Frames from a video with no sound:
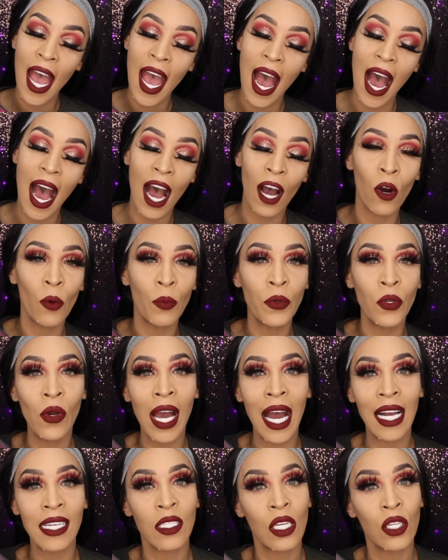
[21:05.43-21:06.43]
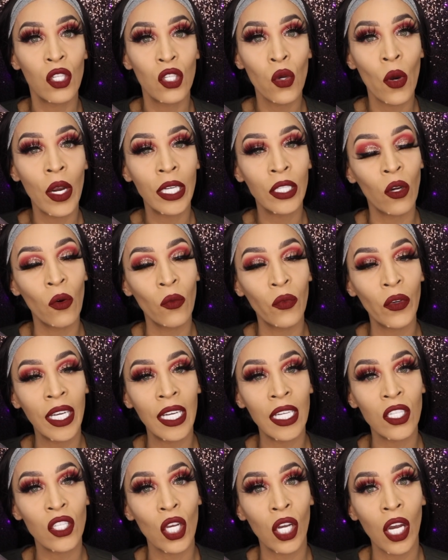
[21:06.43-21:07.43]
I hope you guys enjoyed. Don't
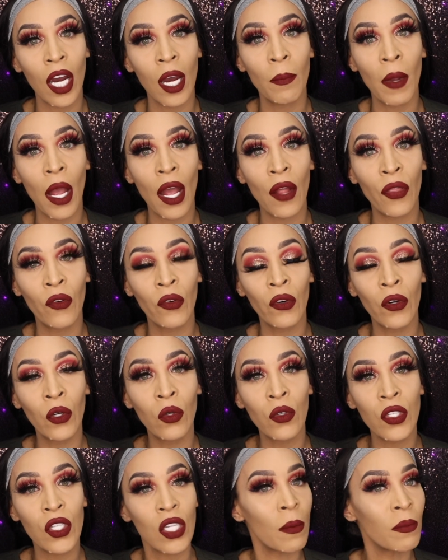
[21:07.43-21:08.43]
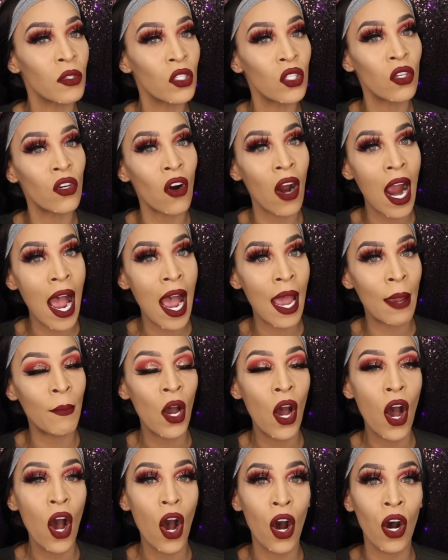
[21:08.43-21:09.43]
forget to come through, subscribe.
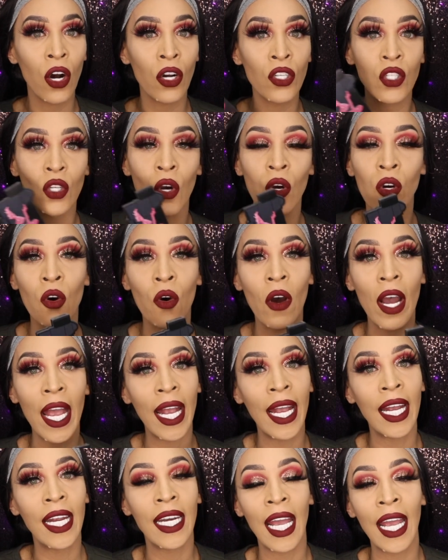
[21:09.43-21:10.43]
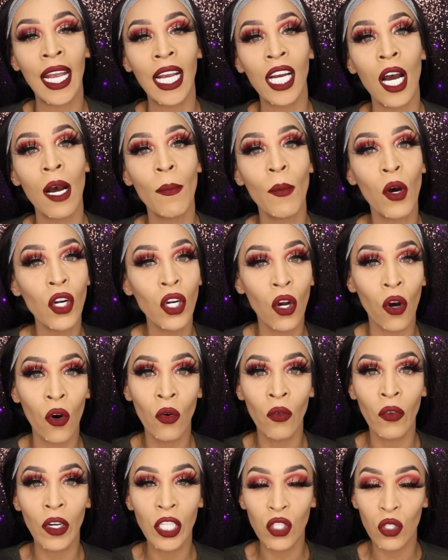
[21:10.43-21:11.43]
Also go ahead and come on
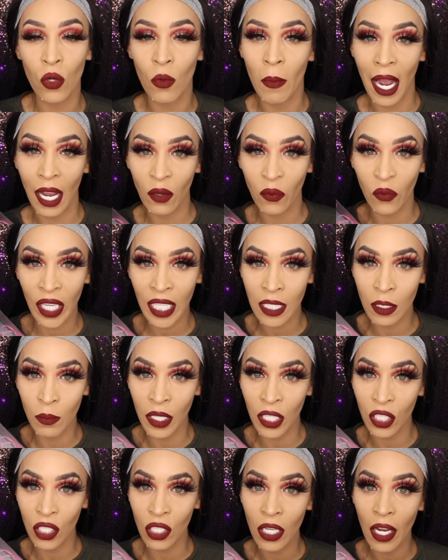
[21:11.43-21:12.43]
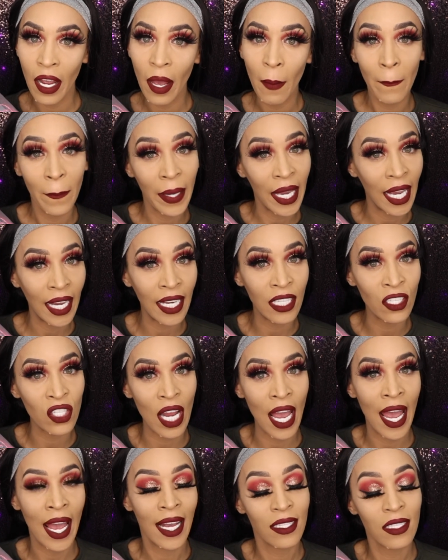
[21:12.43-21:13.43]
over to my Facebook page
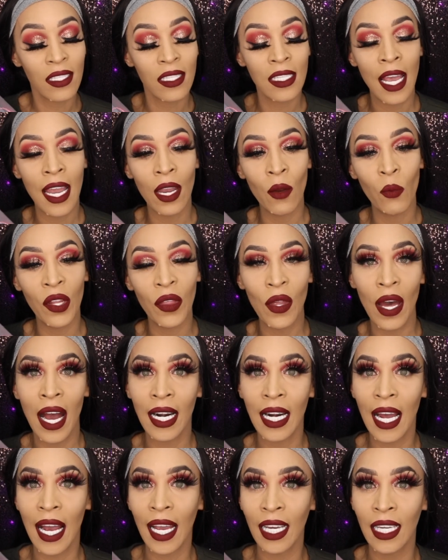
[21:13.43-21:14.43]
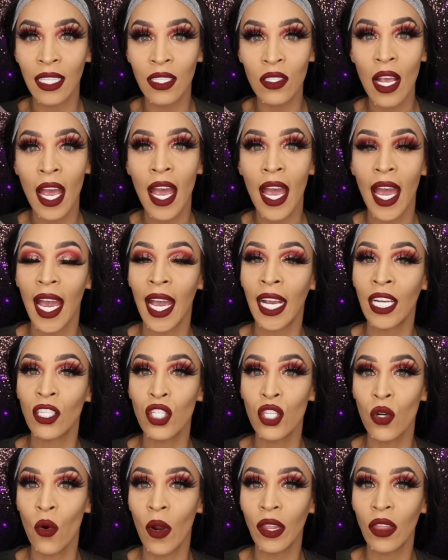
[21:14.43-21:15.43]
at Slaywithanais and
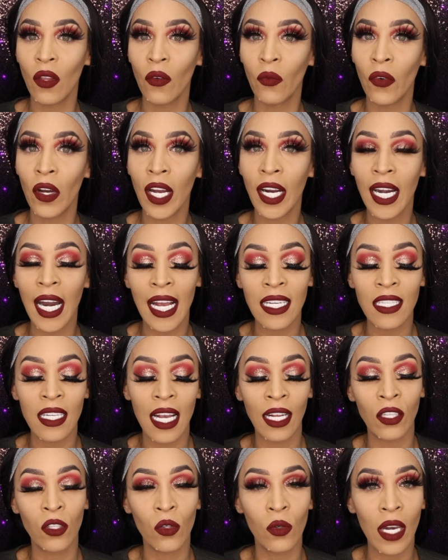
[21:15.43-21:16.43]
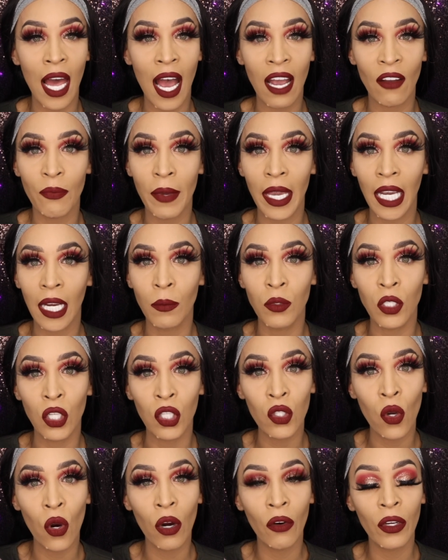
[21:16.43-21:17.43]
join the fun as I do live makeup
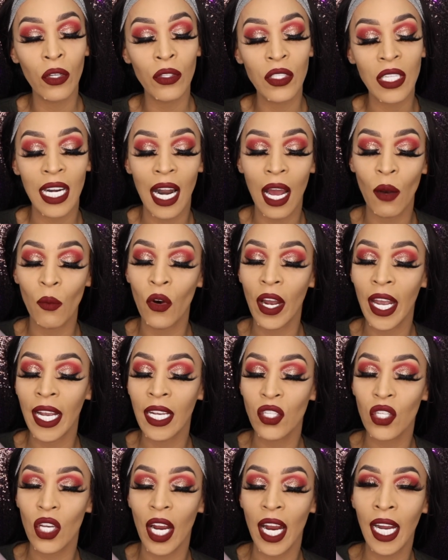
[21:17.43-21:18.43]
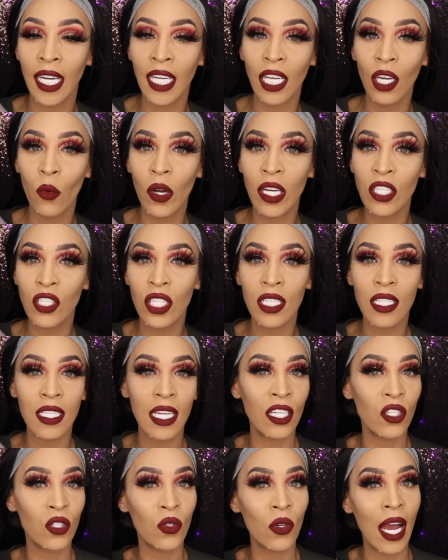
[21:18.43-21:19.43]
tutorials, and I will answer any questions
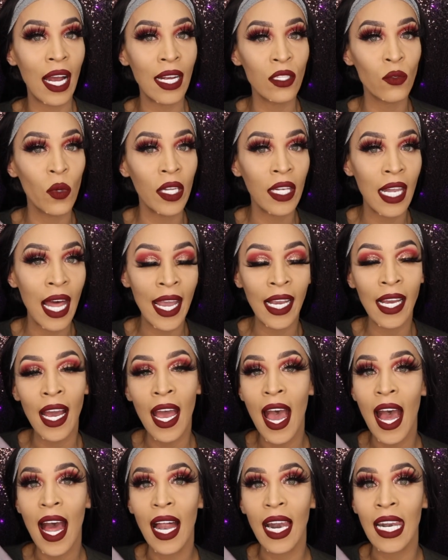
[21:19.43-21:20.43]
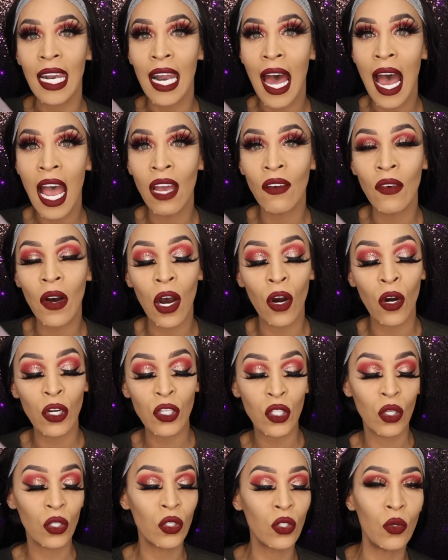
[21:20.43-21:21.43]
that you guys would like live. I
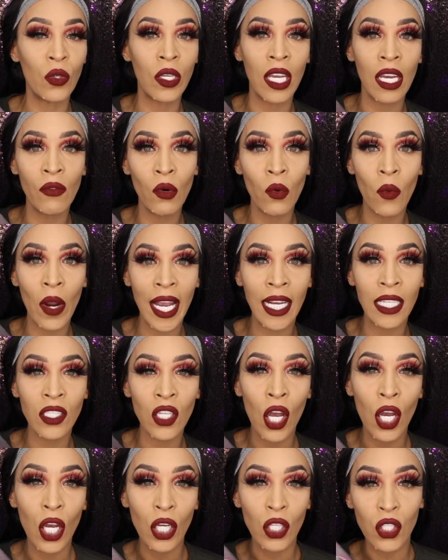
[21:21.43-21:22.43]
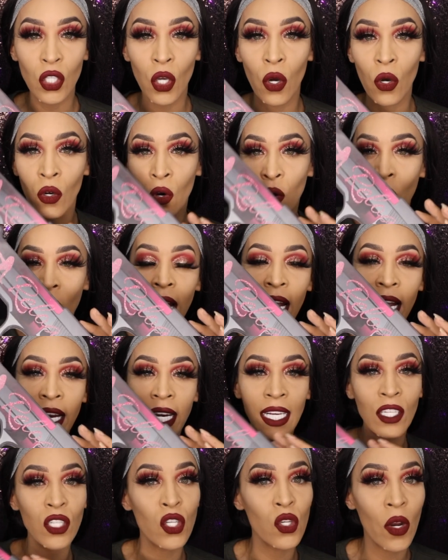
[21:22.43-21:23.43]
also do giveaways, so go ahead
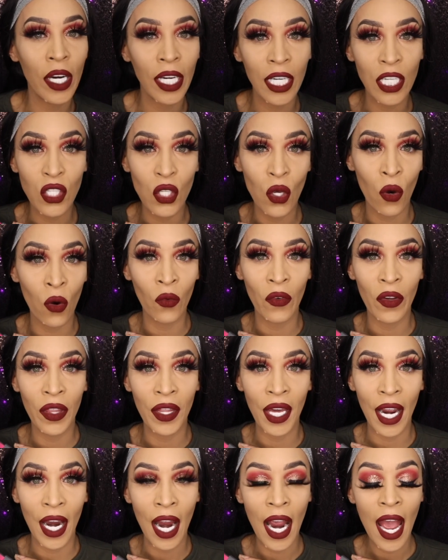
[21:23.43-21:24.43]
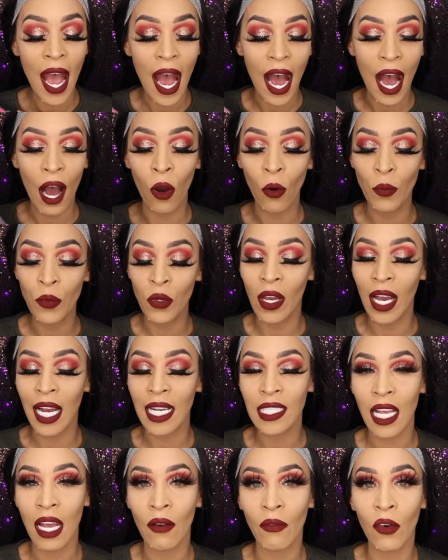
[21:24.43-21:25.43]
and join us over there. I hope you
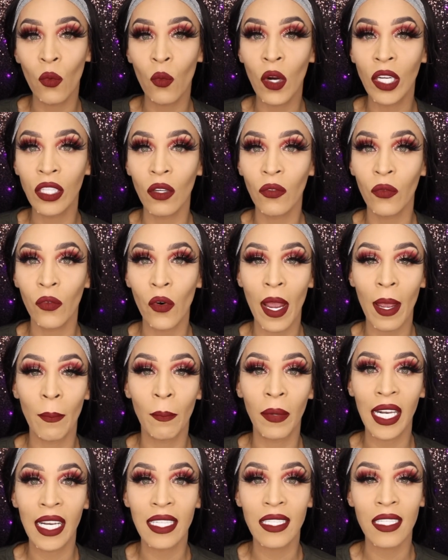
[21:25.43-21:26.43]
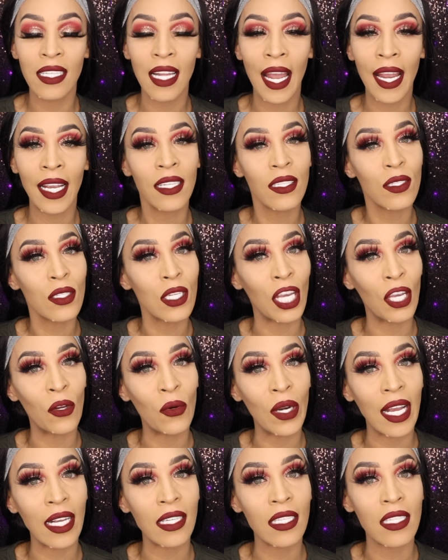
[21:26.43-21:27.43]
guys have a wonderful and blessed night. See you
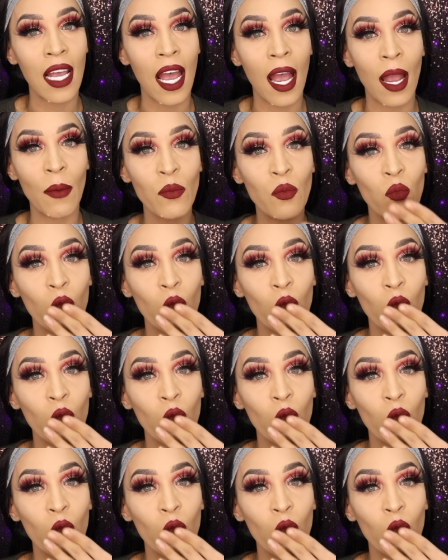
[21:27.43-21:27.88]
next time.